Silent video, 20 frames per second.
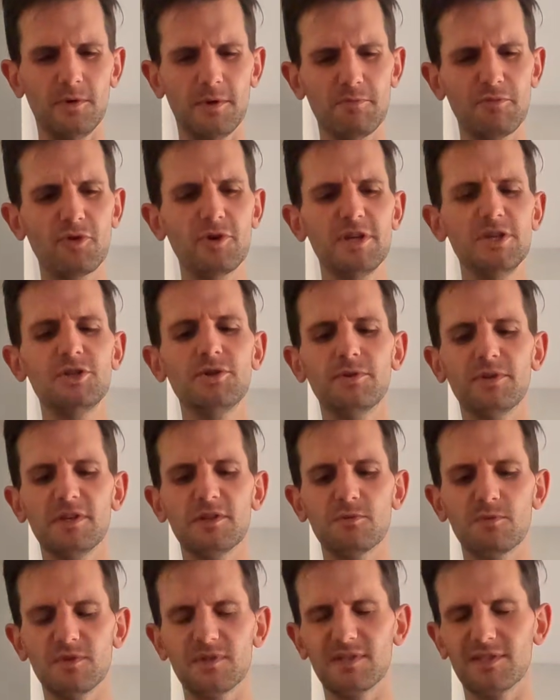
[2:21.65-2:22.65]
I'm pretty sure
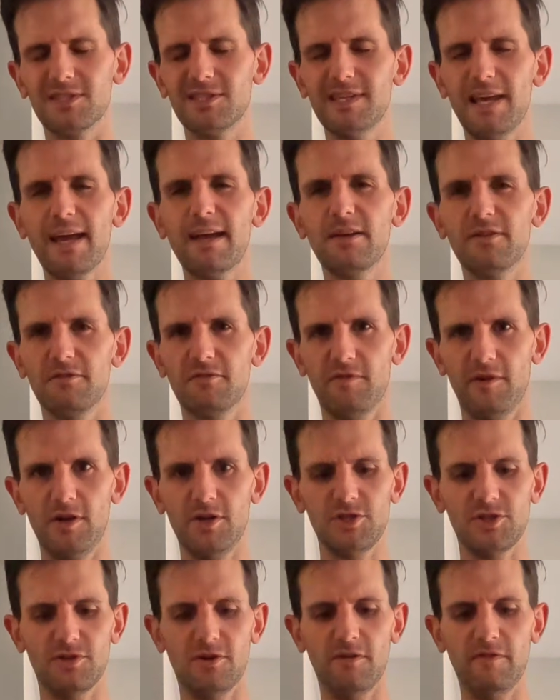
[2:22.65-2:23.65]
this was the second
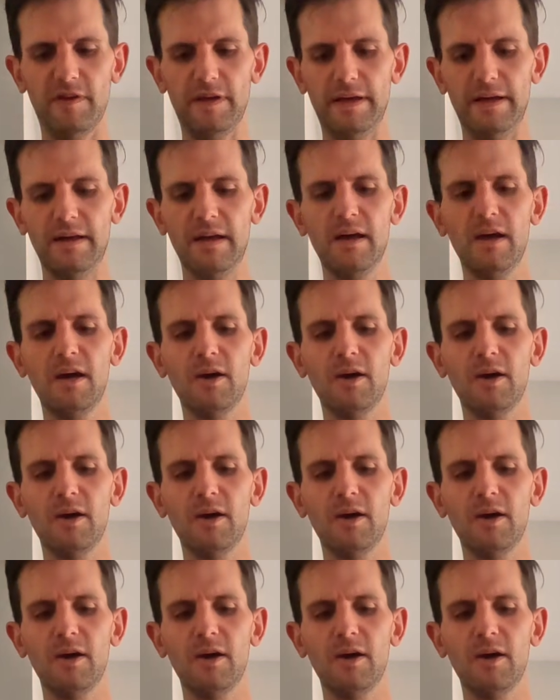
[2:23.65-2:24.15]
version of it,